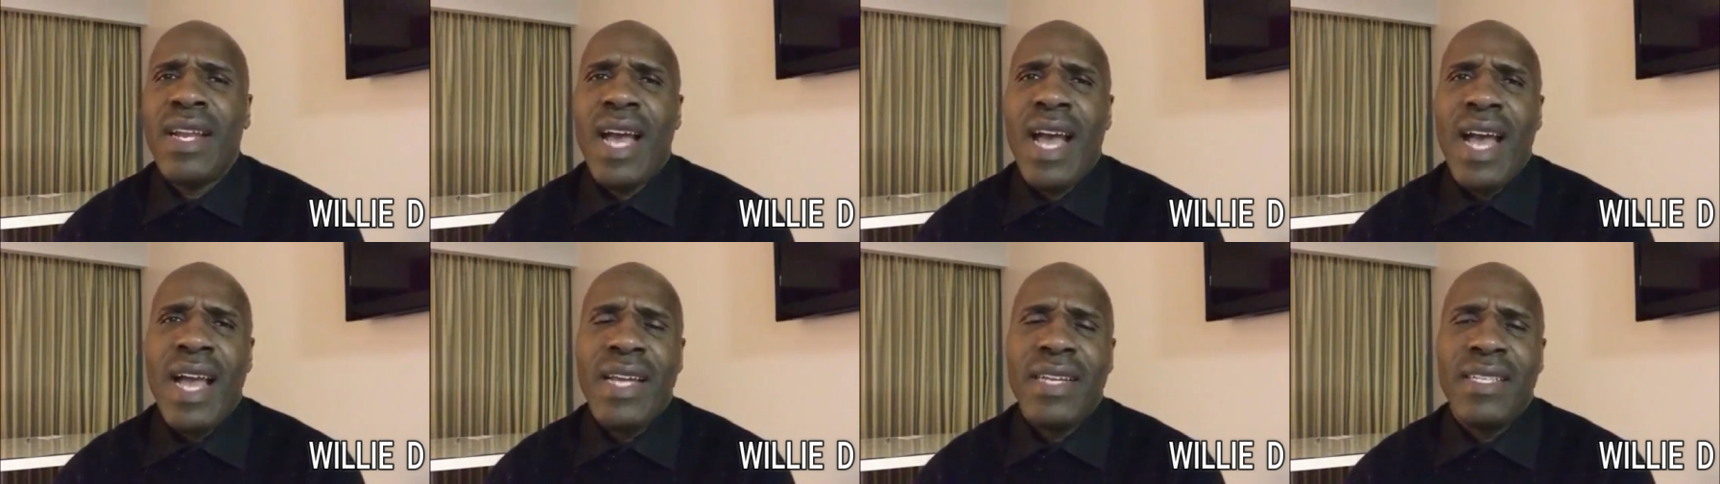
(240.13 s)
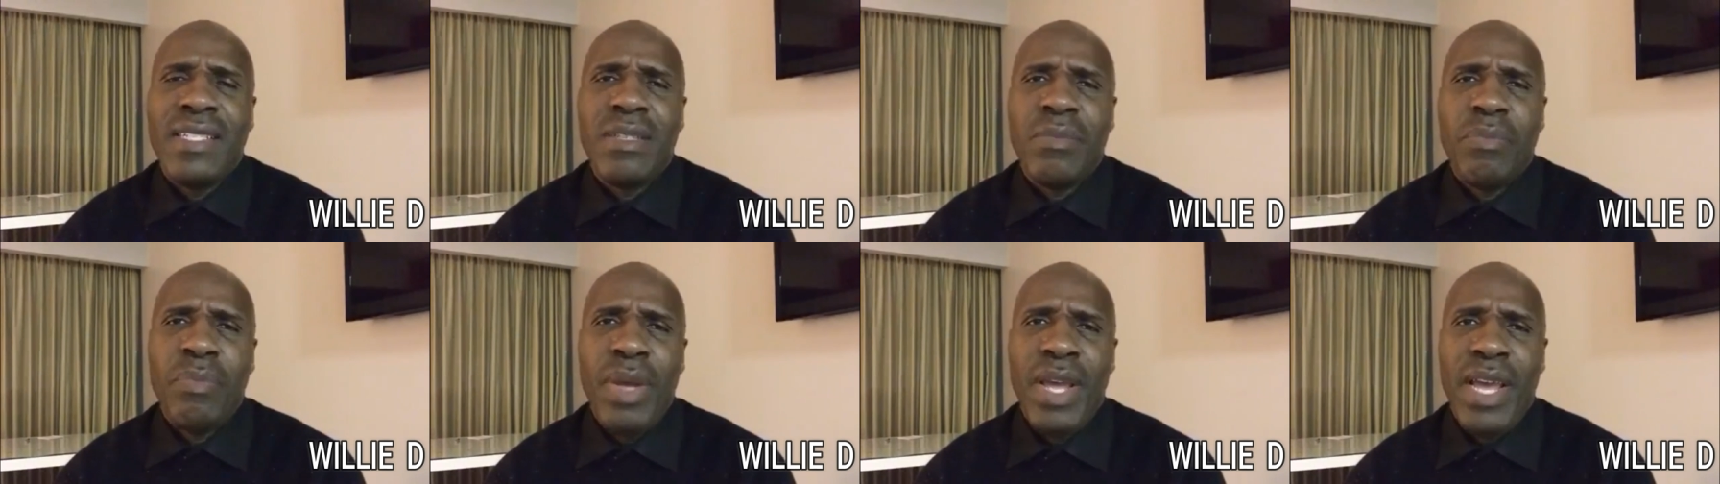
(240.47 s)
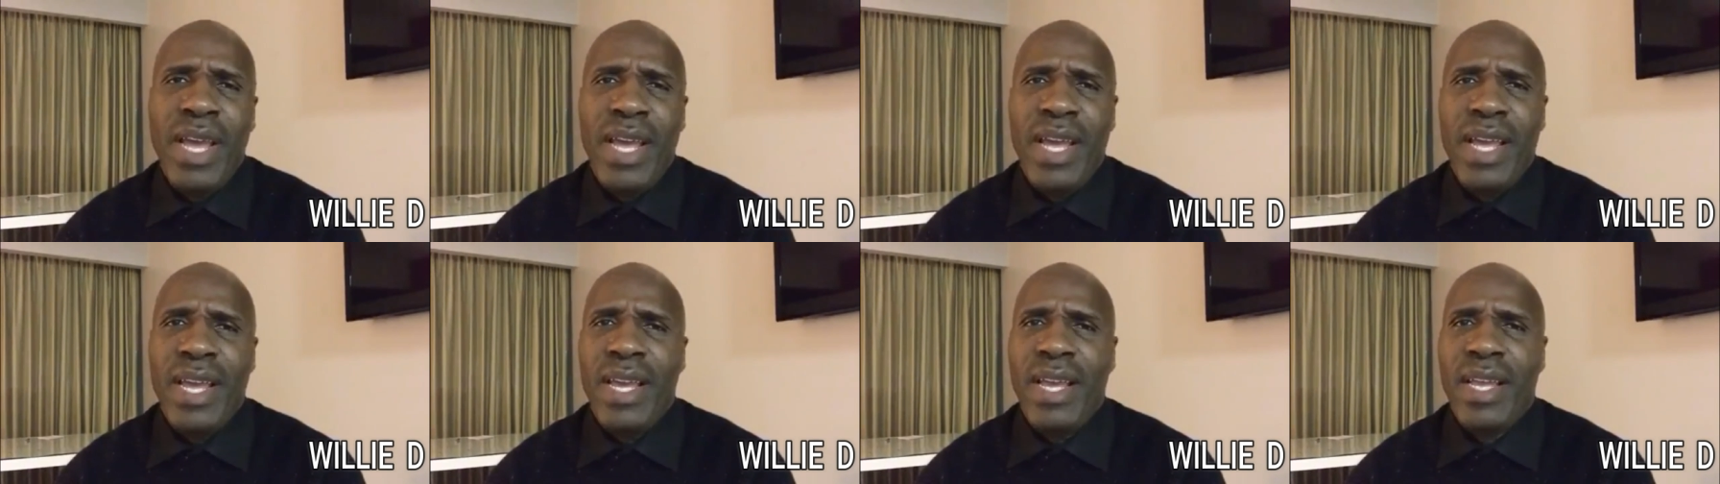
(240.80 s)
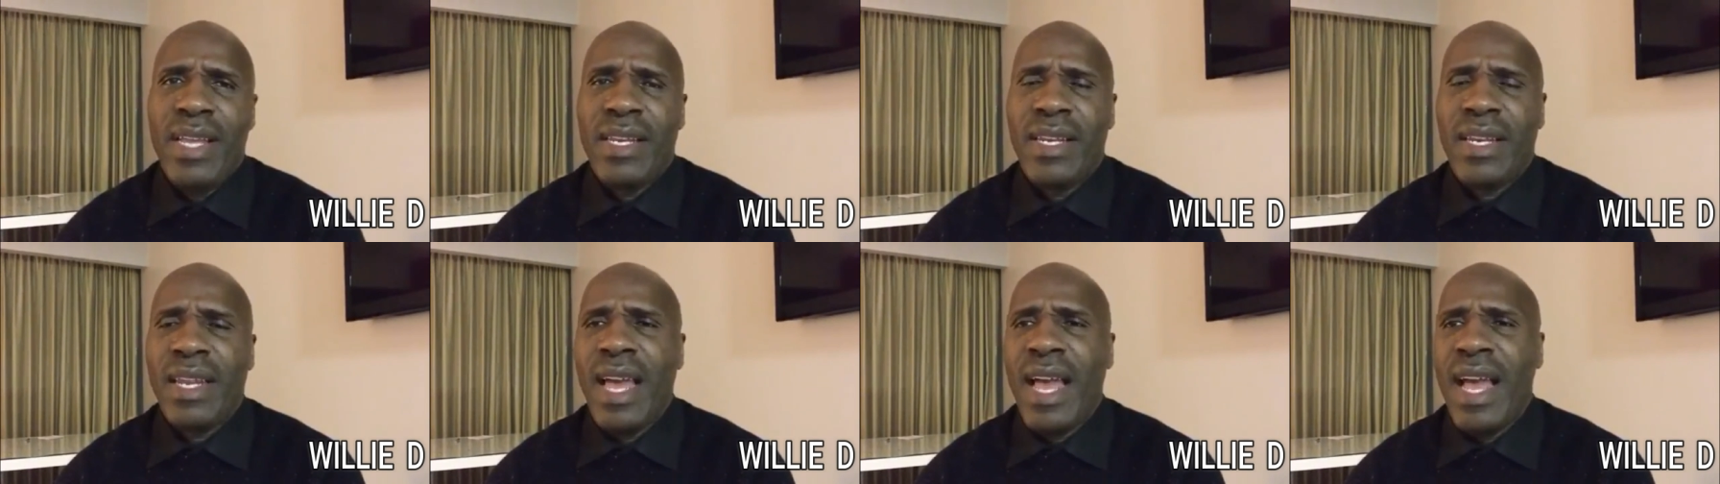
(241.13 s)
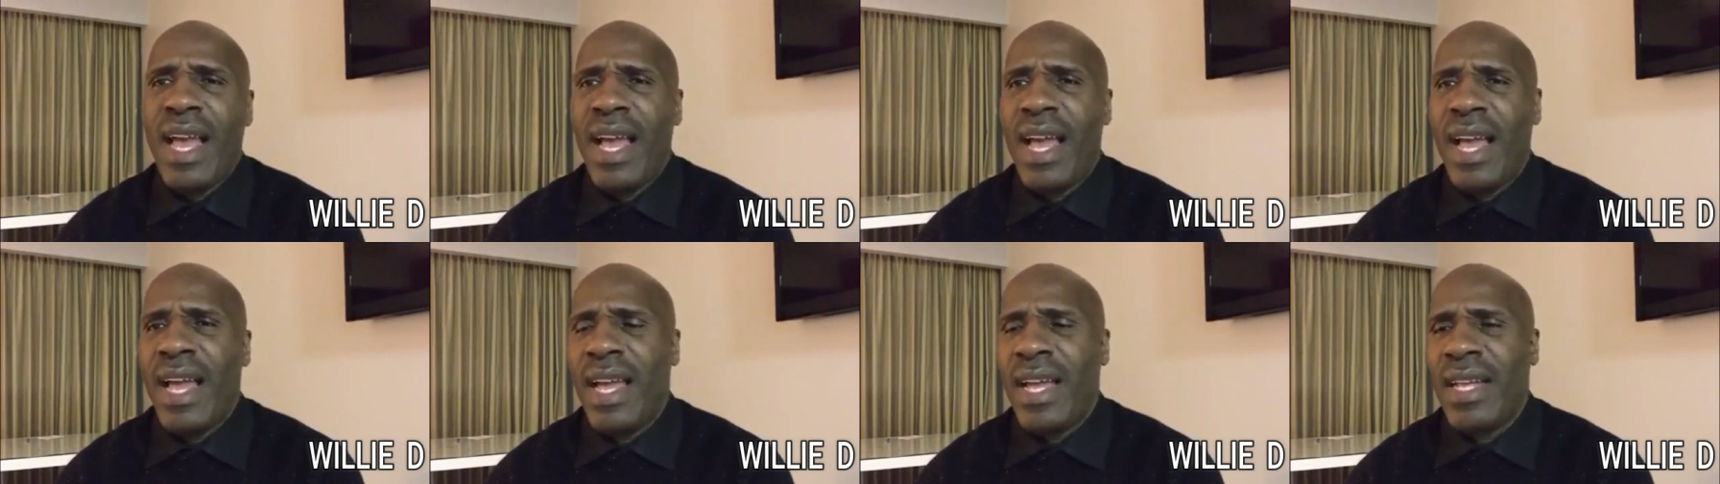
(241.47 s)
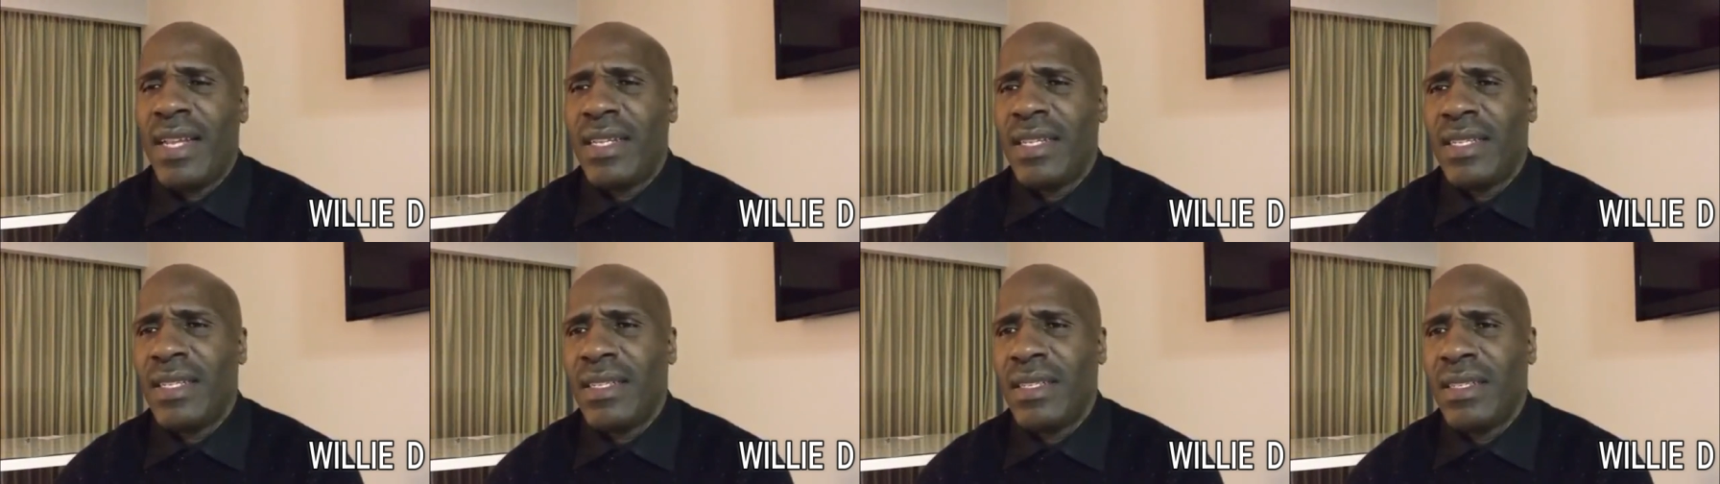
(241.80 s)
now in Japan lying,
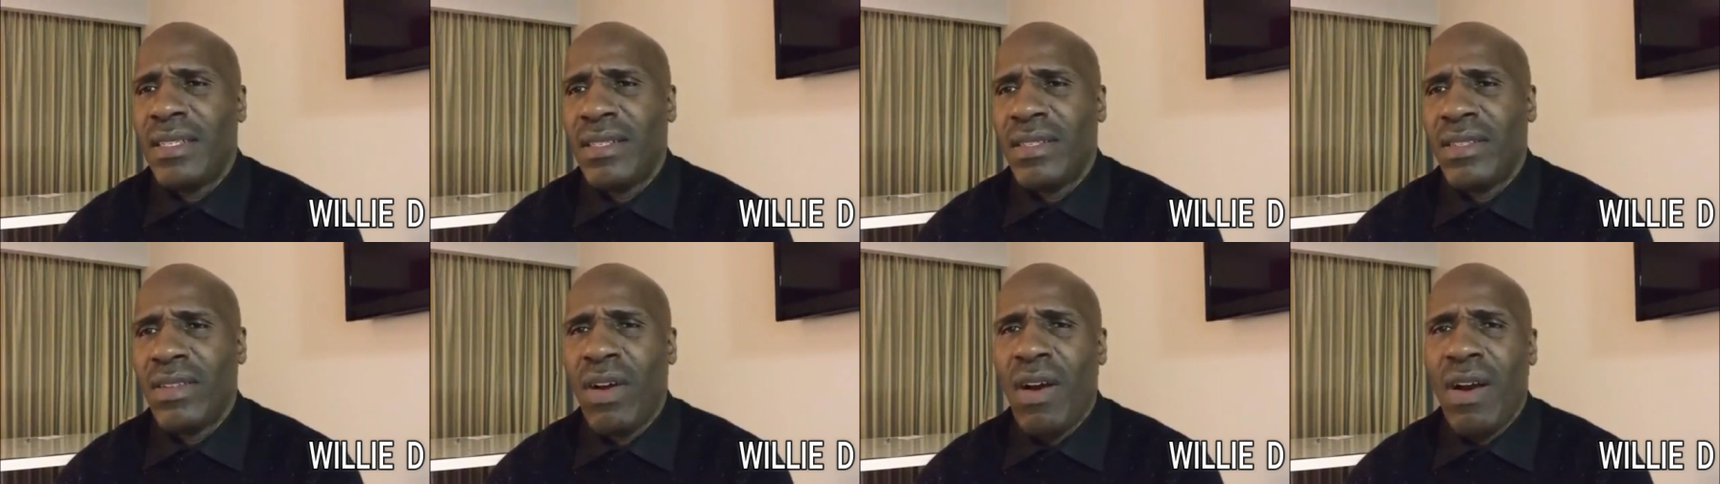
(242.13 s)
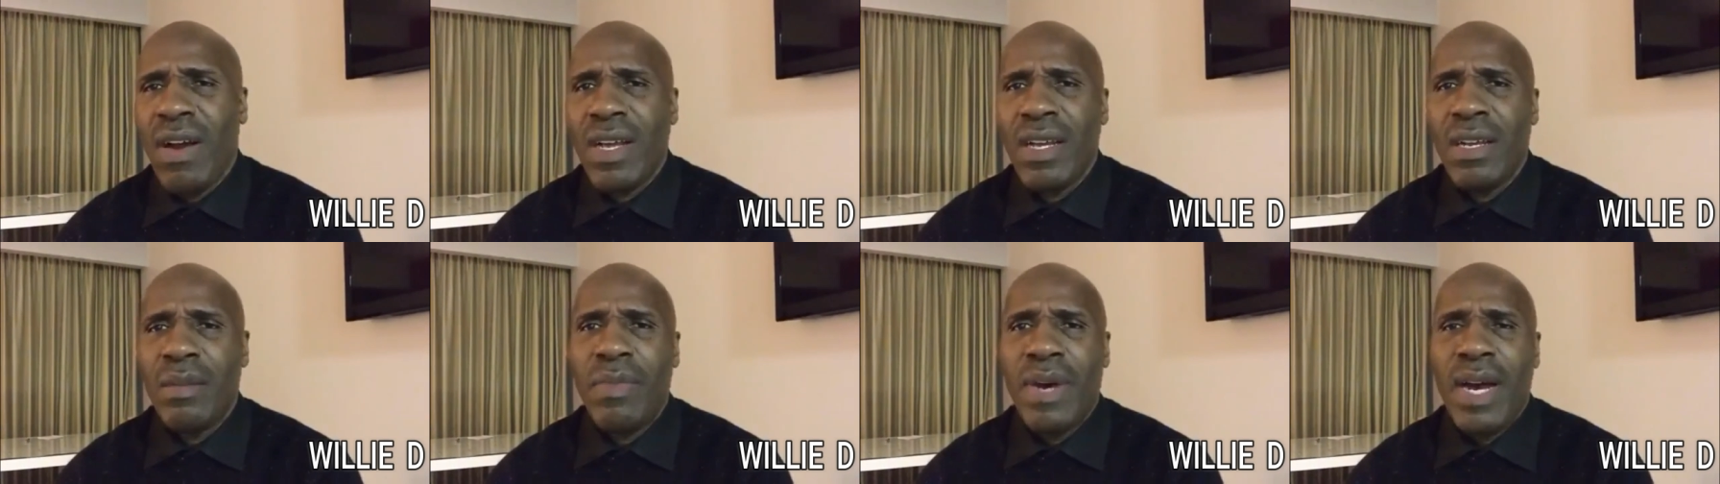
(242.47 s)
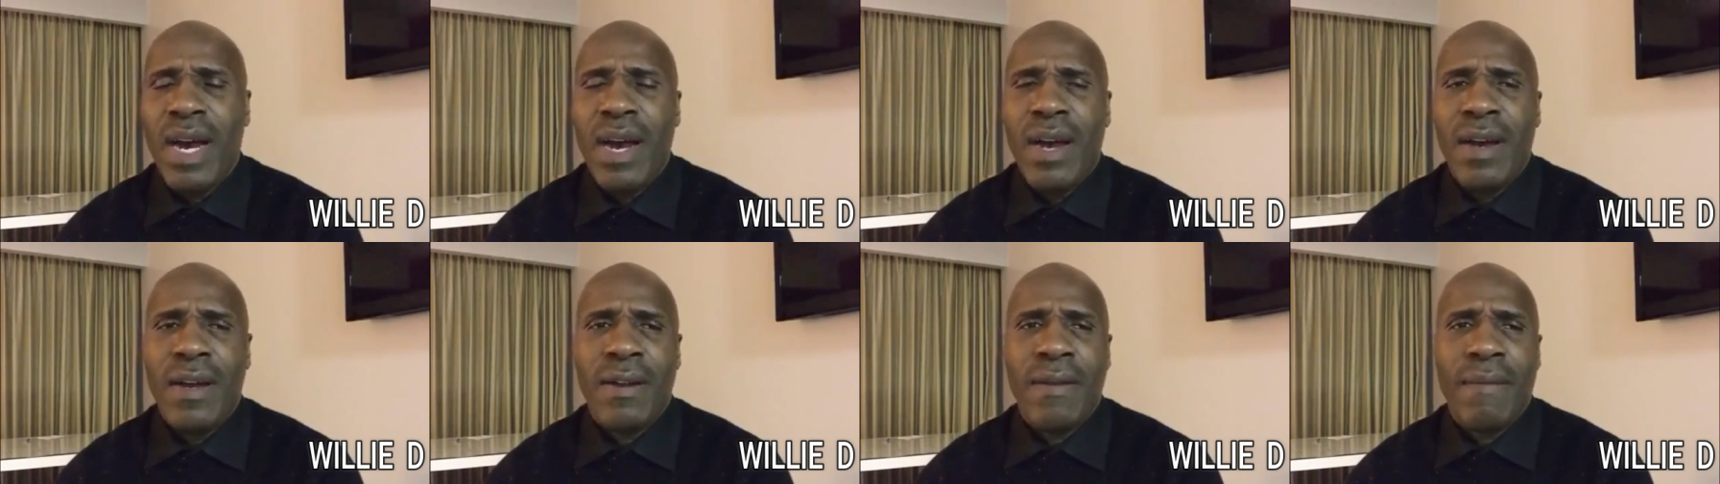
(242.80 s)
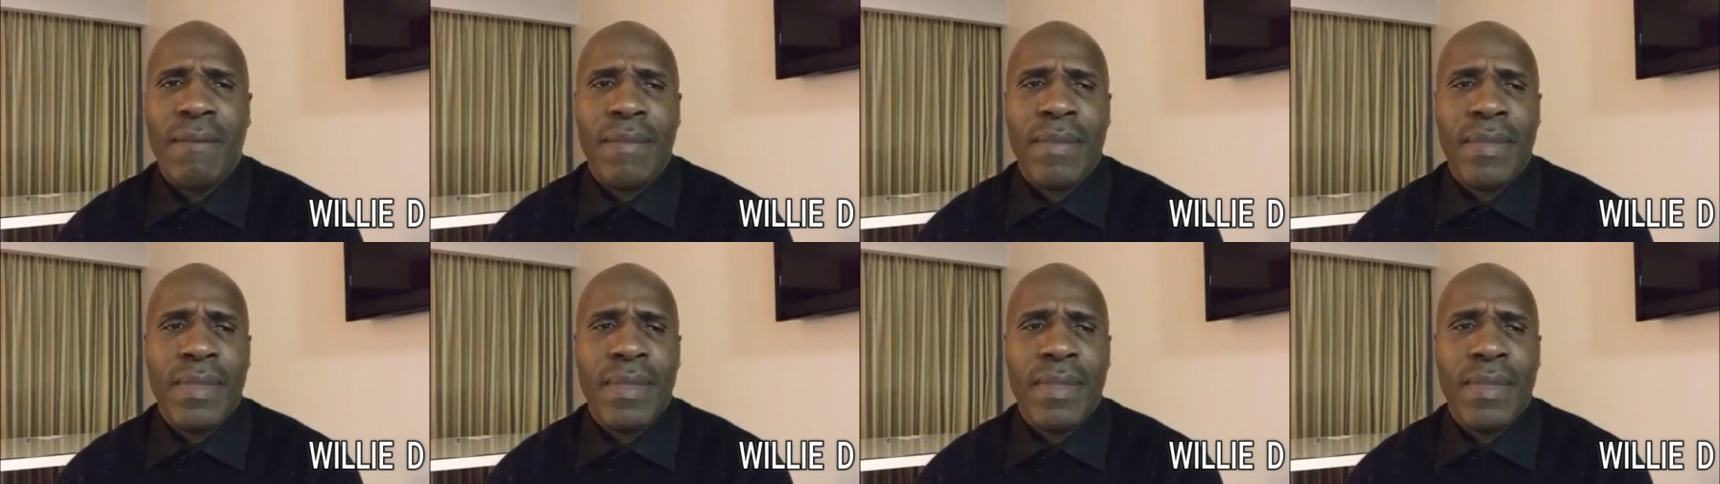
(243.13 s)
talking about